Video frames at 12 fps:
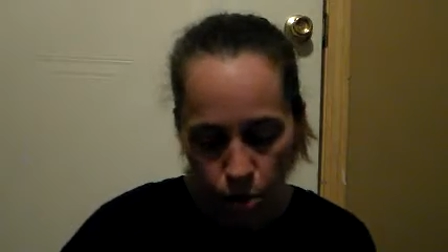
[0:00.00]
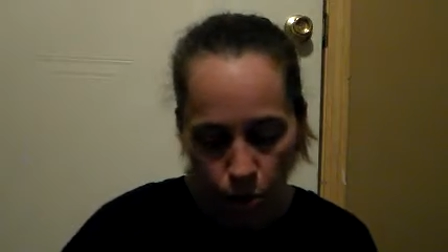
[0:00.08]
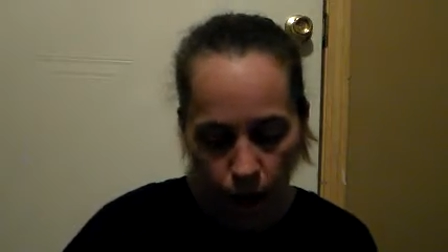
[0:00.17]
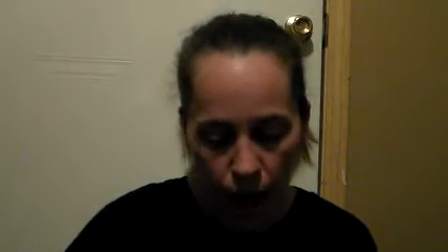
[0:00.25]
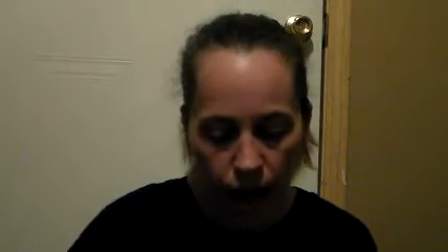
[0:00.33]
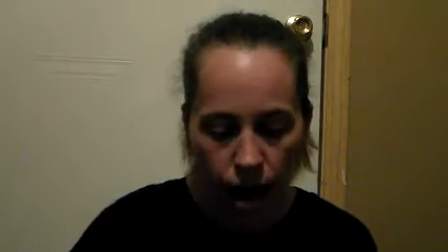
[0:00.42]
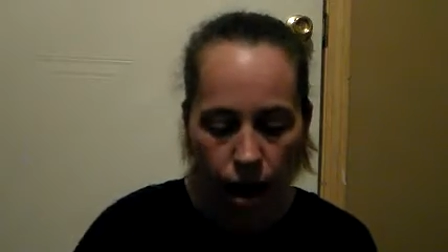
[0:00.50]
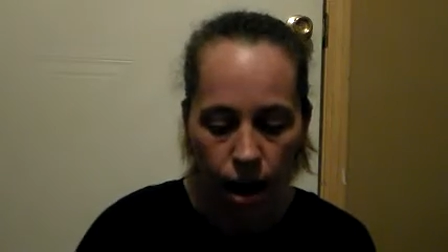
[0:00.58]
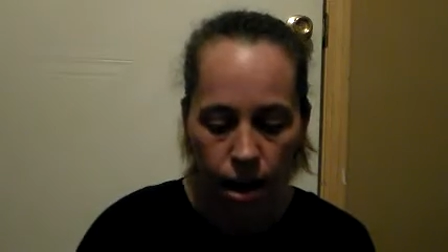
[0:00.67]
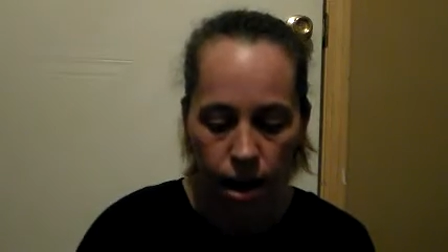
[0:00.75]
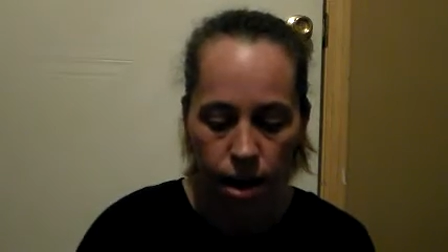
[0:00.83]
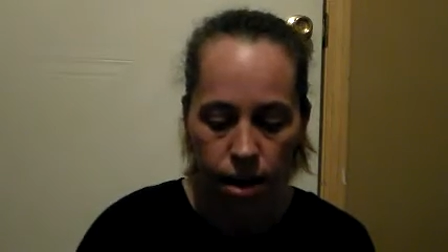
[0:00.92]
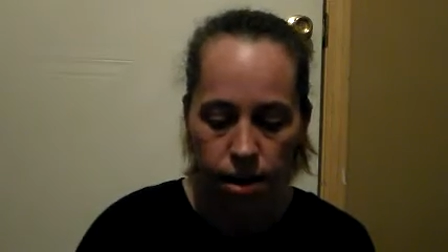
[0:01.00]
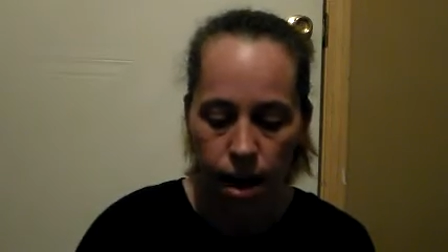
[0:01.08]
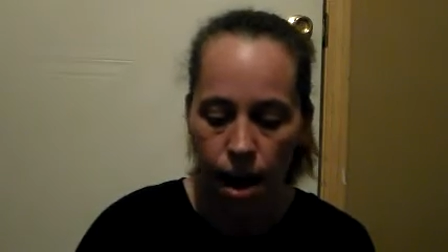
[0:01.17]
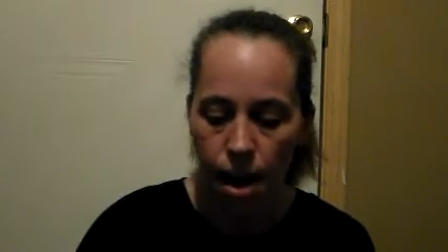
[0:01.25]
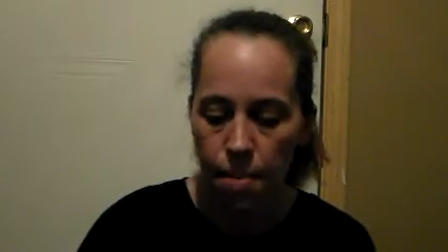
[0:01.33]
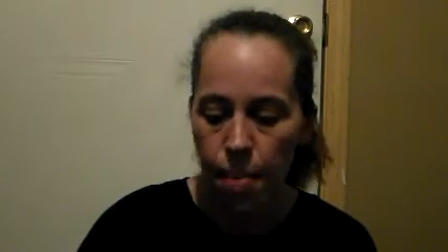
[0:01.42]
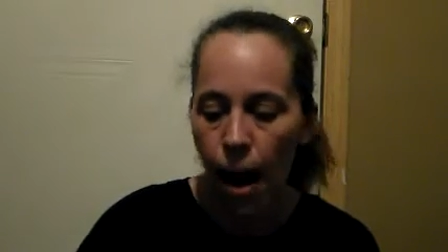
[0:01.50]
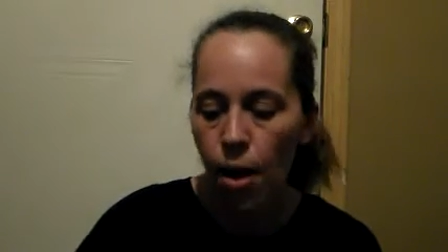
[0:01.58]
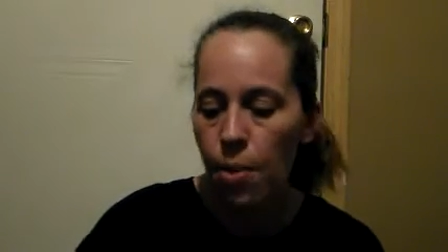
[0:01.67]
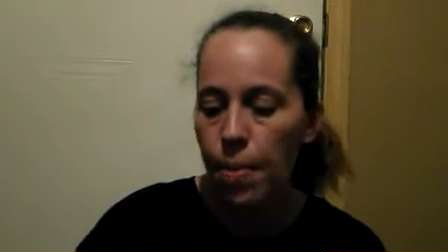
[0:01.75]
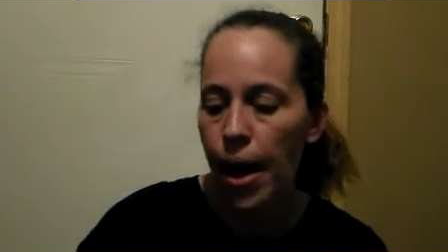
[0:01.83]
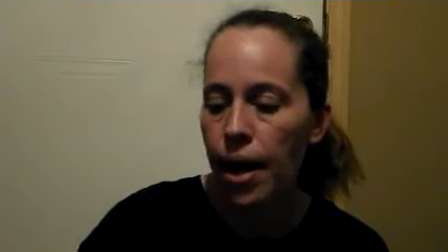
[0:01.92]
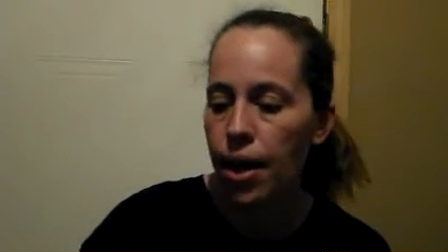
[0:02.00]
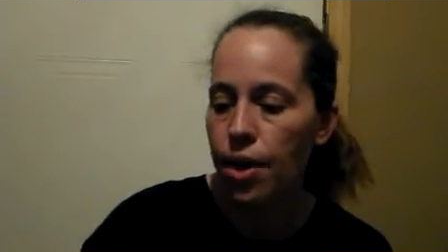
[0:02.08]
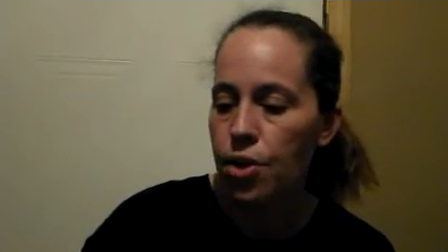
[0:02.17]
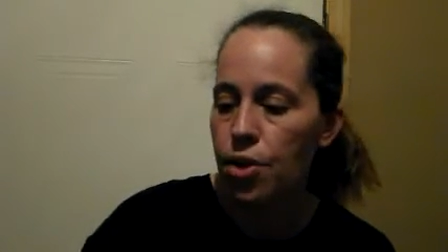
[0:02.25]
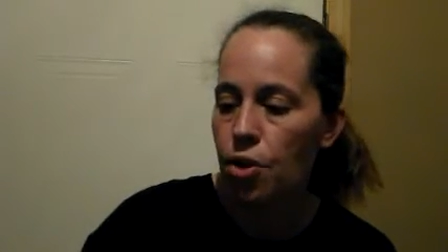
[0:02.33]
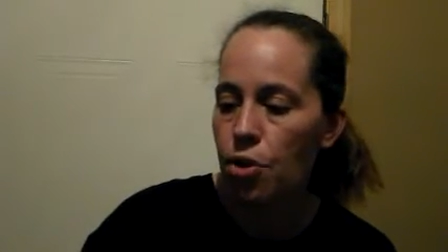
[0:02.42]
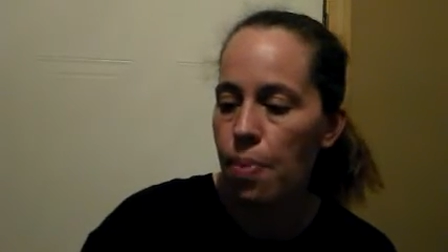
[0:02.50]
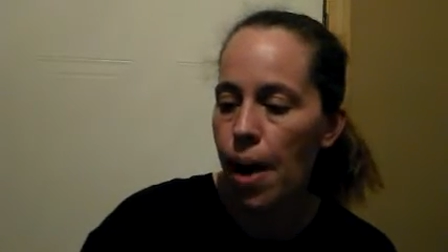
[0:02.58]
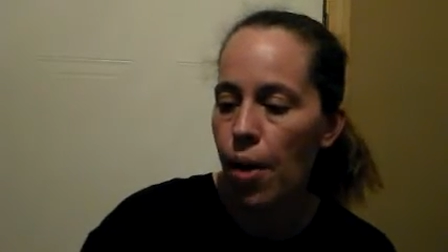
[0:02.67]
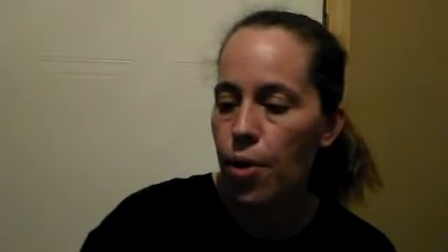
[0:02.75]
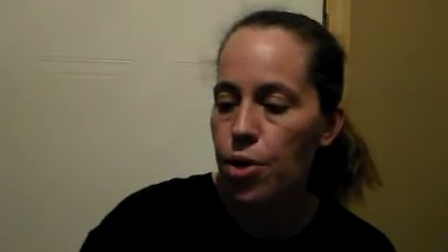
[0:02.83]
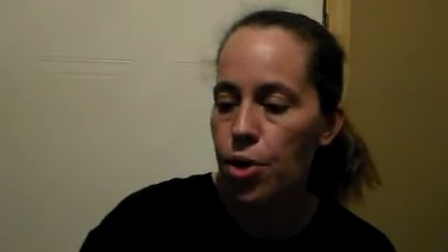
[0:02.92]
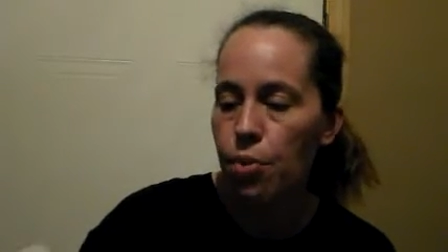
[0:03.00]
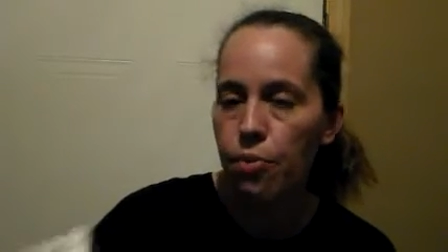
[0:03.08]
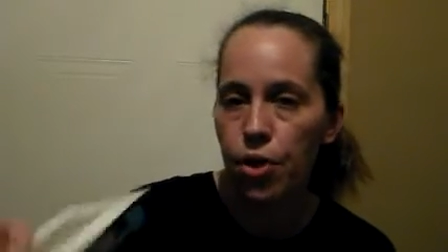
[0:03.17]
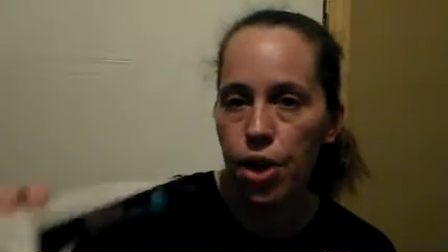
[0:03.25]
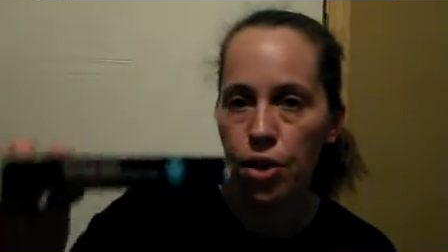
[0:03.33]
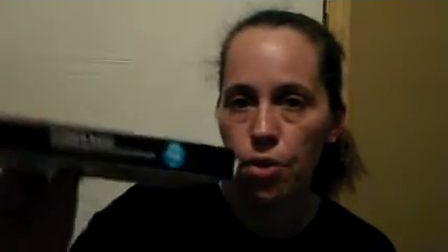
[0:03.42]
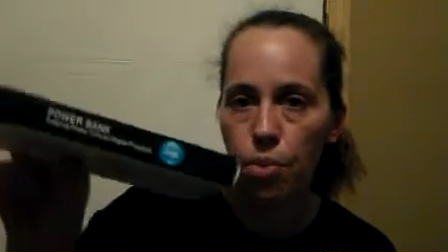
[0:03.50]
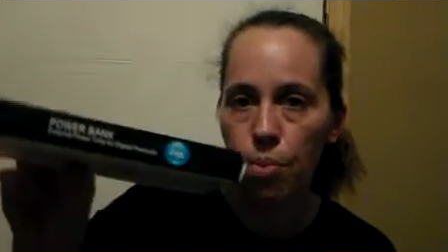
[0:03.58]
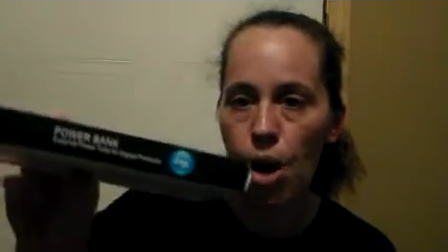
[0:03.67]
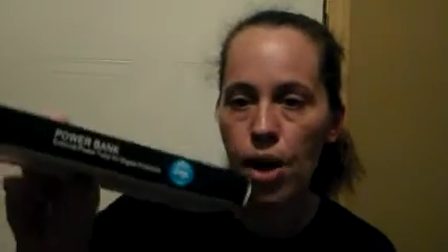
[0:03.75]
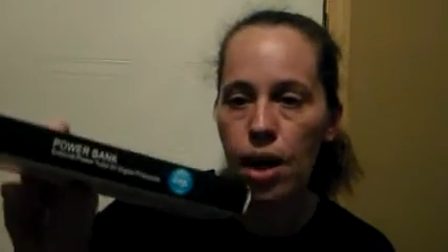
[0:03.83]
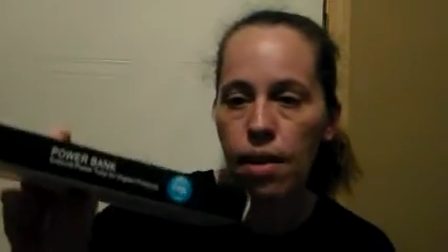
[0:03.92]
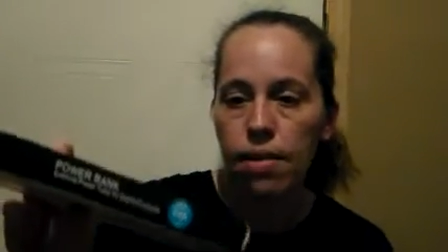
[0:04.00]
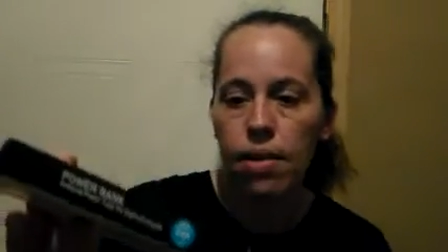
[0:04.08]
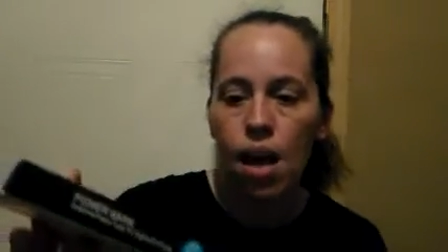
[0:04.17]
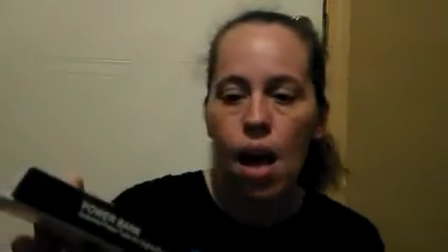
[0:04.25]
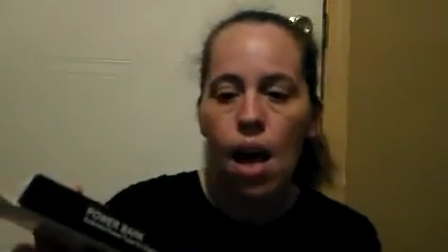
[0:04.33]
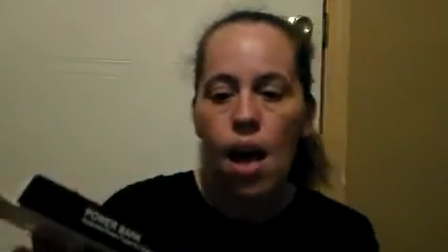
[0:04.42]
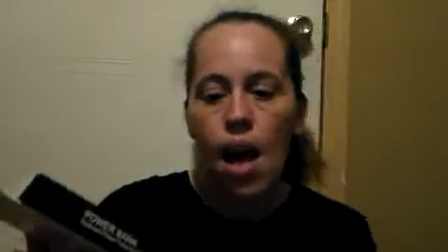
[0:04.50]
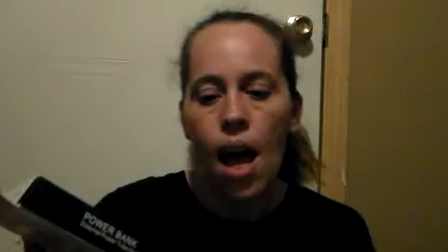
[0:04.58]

So what I got is a power bank, external power tube for digital products.